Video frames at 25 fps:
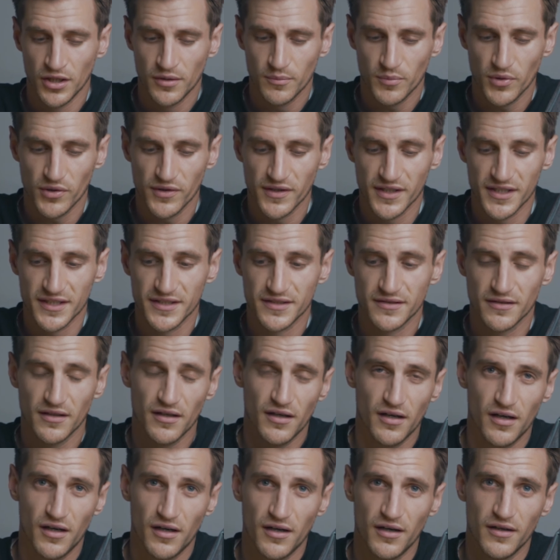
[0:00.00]
but these
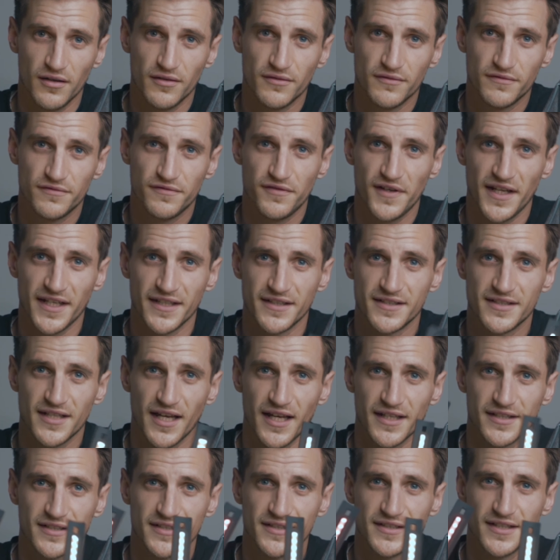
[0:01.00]
are
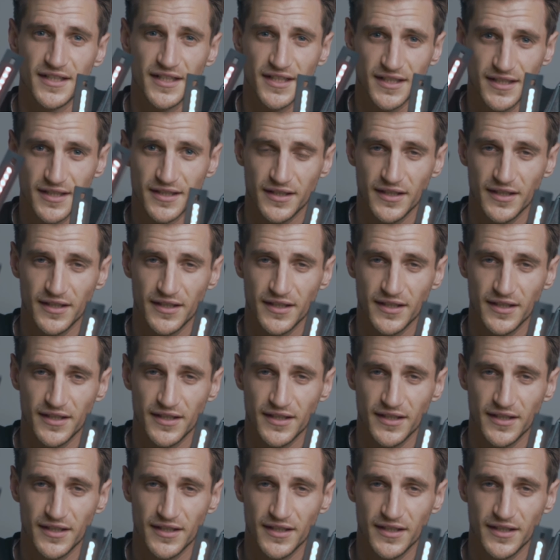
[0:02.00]
fantastic